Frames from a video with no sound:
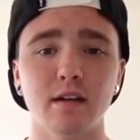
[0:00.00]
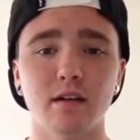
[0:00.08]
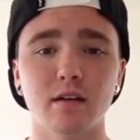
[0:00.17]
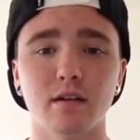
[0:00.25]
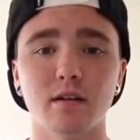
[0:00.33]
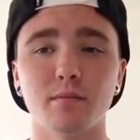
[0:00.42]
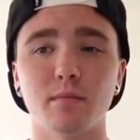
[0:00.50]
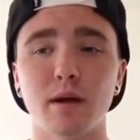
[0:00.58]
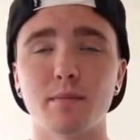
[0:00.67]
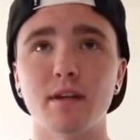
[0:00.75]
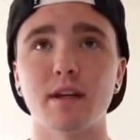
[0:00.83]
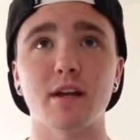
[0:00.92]
I
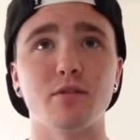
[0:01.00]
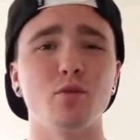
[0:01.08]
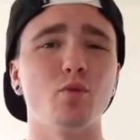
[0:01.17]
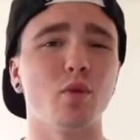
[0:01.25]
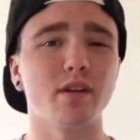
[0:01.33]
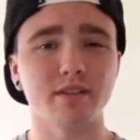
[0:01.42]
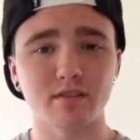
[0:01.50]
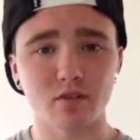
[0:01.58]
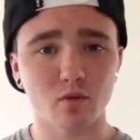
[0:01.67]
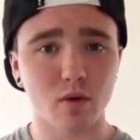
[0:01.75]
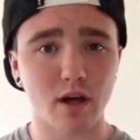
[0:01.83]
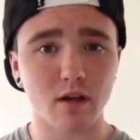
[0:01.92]
mean, I do once in a
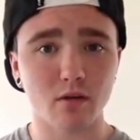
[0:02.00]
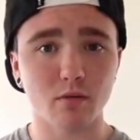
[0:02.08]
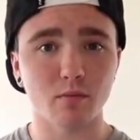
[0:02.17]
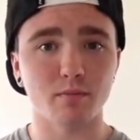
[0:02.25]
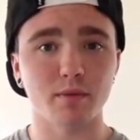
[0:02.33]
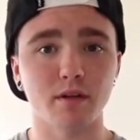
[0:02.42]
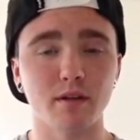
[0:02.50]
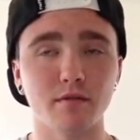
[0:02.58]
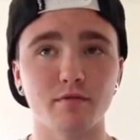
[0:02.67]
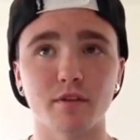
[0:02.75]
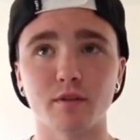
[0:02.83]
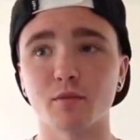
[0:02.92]
while, but
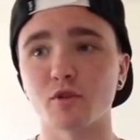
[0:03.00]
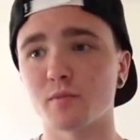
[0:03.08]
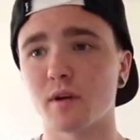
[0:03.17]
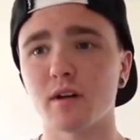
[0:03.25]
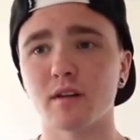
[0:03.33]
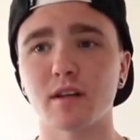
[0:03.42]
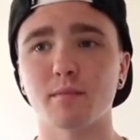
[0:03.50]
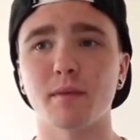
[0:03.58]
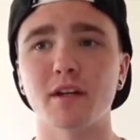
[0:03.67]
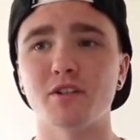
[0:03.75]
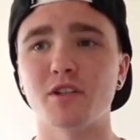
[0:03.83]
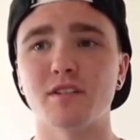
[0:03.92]
for the most part, like, my
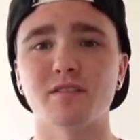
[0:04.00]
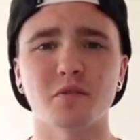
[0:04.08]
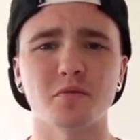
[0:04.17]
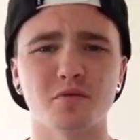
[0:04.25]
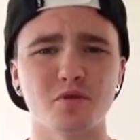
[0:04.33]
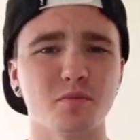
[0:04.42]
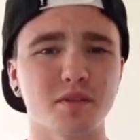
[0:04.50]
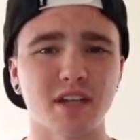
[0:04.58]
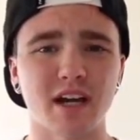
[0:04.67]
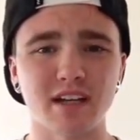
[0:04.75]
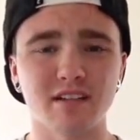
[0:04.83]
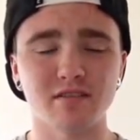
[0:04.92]
jeans aren't super
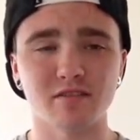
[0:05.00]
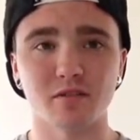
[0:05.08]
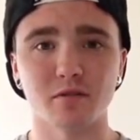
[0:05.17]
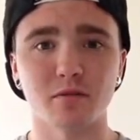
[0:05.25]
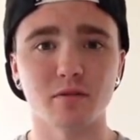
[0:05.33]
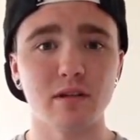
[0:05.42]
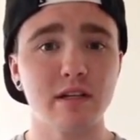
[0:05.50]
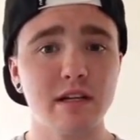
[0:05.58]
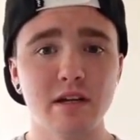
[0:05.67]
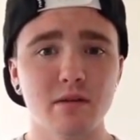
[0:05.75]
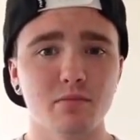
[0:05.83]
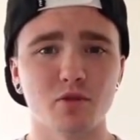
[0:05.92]
tight, so
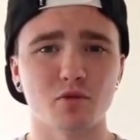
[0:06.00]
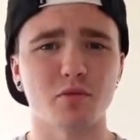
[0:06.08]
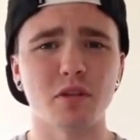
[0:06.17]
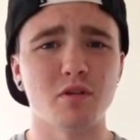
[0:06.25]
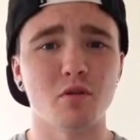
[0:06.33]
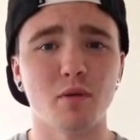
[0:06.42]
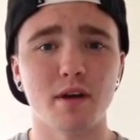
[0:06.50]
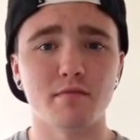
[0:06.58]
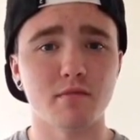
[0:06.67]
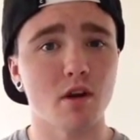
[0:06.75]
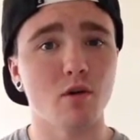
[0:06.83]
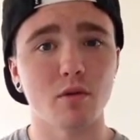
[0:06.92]
there's really no way
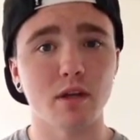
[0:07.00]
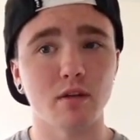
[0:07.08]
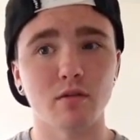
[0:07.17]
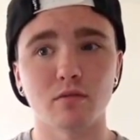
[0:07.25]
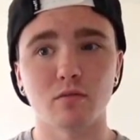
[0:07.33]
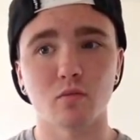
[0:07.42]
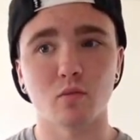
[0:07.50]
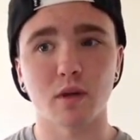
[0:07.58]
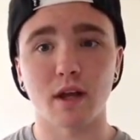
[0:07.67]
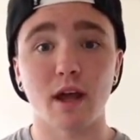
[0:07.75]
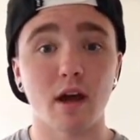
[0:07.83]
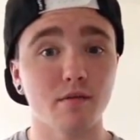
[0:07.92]
of knowing what
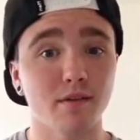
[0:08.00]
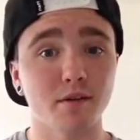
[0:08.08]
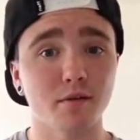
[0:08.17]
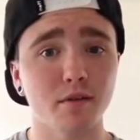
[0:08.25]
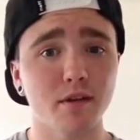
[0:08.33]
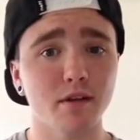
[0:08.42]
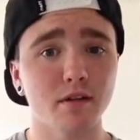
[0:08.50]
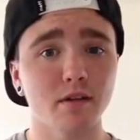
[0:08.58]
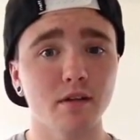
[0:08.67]
I have under there.